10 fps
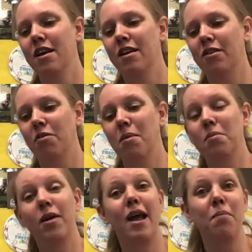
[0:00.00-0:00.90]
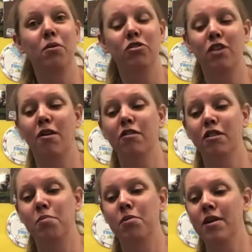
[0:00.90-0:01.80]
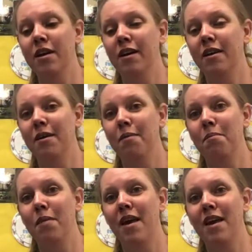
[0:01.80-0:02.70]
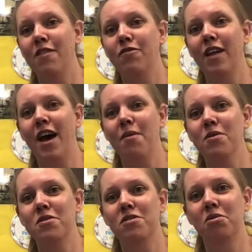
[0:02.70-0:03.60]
So remember, April showers bring May flowers.